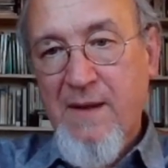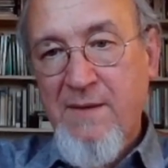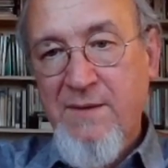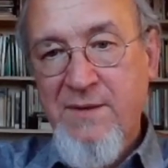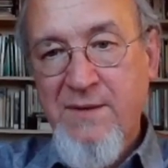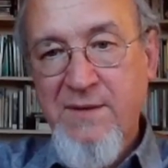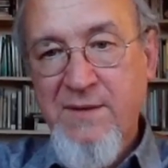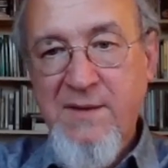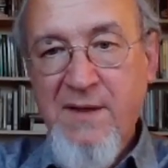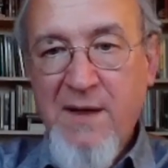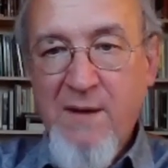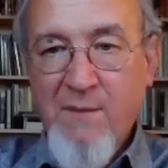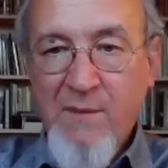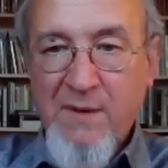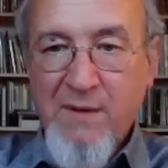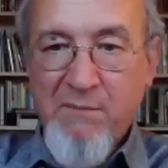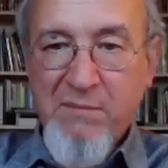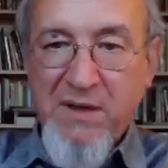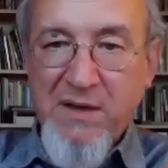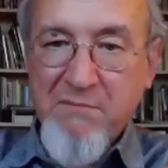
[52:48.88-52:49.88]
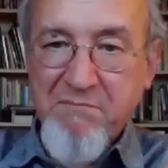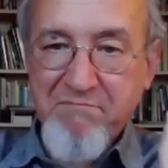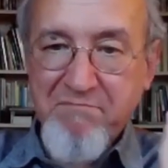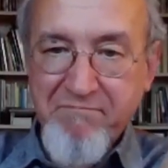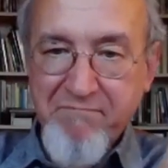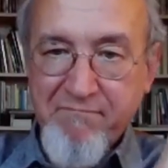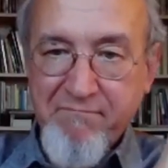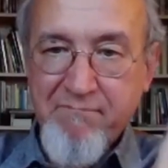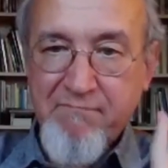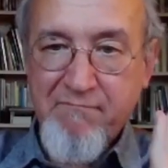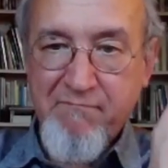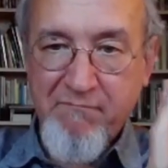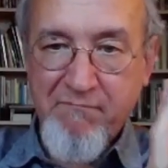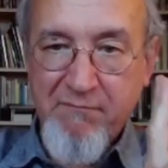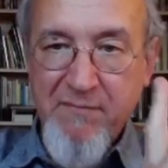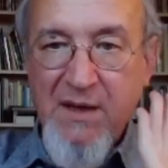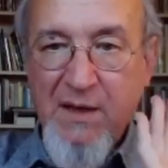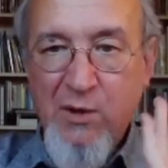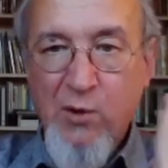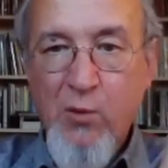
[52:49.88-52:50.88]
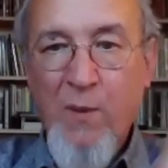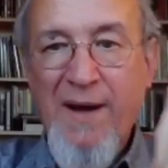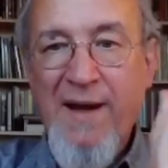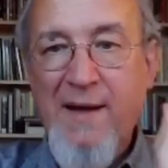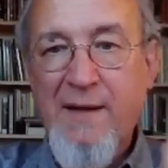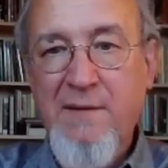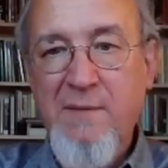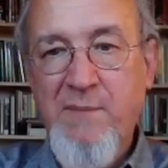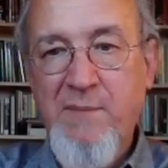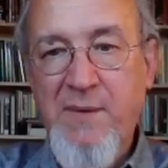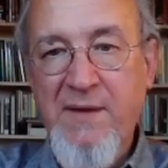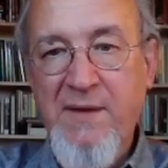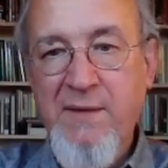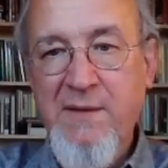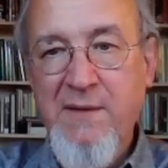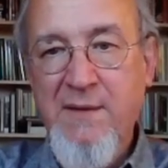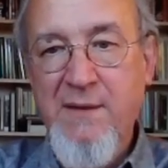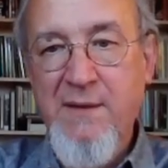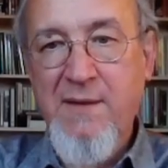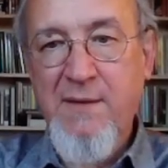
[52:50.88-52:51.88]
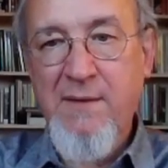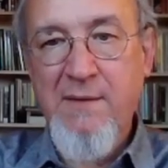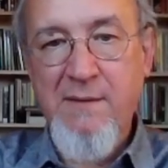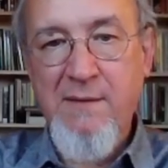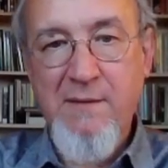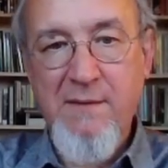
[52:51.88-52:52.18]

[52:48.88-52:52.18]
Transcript: that they will be quiet politically,